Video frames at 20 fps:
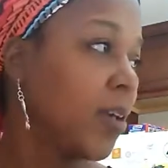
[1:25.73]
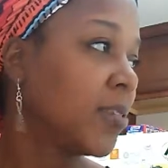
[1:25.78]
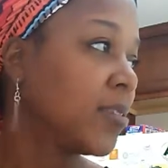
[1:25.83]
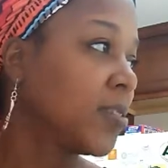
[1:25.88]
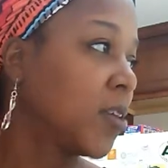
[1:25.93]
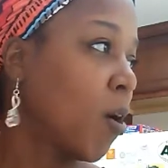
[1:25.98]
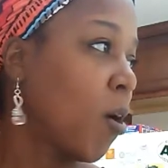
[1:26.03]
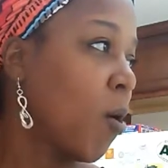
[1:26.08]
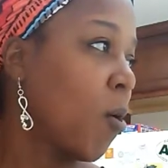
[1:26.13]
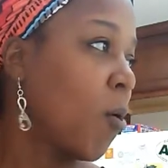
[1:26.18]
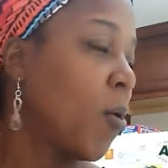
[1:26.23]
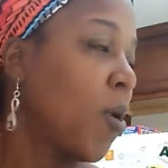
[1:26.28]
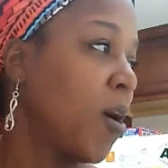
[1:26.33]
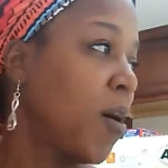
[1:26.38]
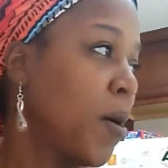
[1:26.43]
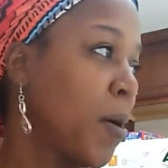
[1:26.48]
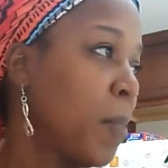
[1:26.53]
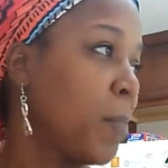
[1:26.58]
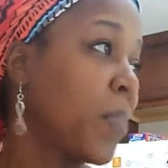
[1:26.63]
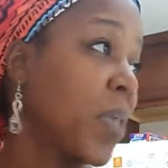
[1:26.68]

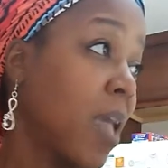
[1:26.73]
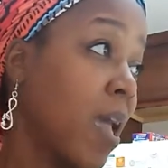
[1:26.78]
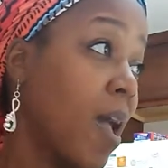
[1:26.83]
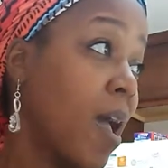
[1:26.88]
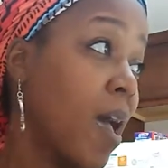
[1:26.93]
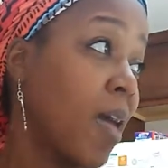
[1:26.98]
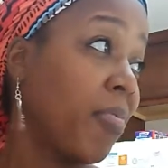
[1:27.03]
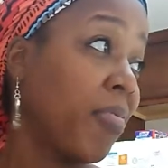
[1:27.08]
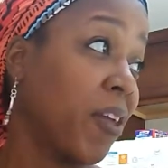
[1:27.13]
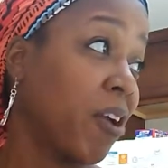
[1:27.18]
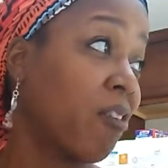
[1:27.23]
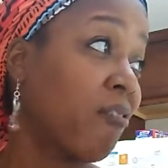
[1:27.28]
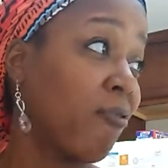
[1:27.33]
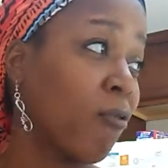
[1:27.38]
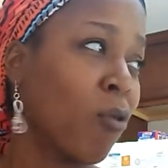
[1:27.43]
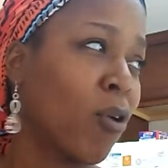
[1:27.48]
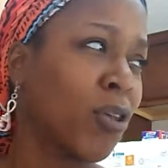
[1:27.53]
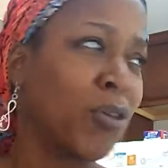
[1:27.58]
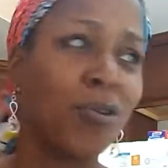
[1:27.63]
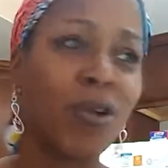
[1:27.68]
So, yeah,
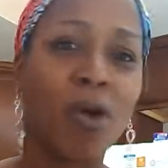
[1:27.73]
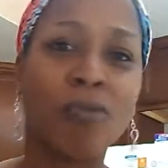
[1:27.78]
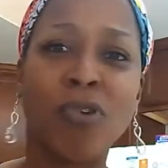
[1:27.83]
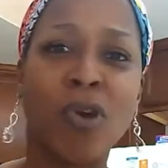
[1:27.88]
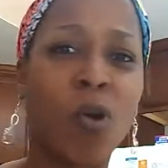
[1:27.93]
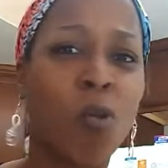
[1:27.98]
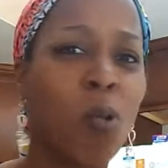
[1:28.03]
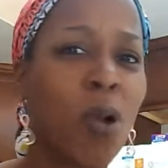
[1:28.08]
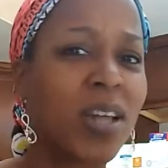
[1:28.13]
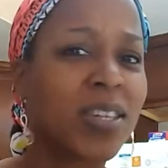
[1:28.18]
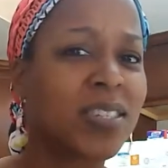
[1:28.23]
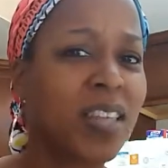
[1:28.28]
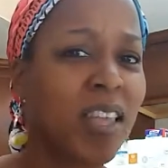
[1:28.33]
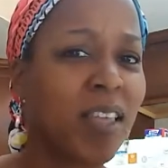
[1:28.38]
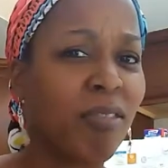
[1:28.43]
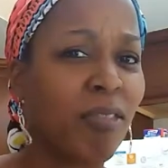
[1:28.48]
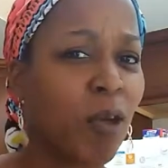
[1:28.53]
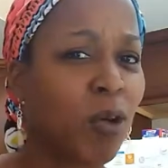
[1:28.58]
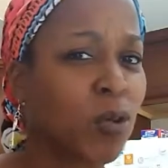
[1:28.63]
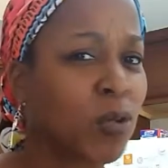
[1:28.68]
therefore, you don't know what's
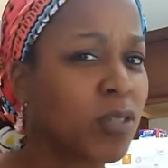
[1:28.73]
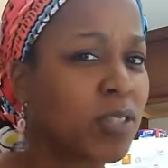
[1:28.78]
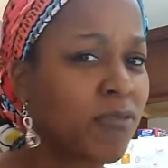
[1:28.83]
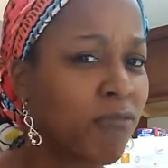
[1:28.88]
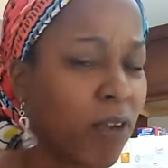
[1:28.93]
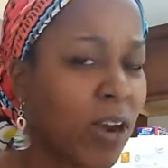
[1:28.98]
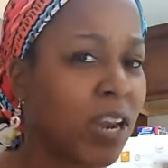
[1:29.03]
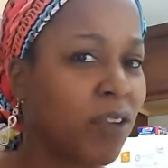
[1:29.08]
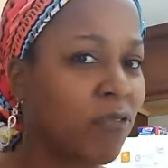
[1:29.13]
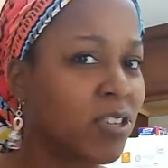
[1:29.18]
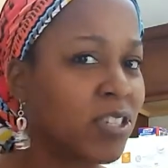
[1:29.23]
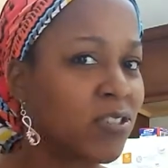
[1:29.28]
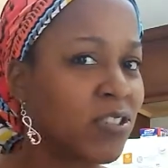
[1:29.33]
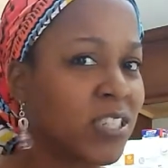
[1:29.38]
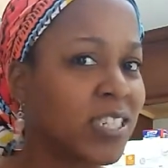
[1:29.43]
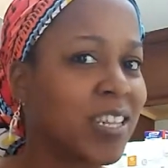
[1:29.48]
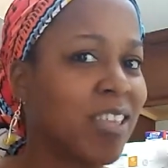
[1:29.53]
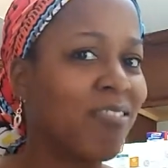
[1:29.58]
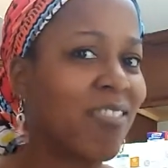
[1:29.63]
in those fragrances.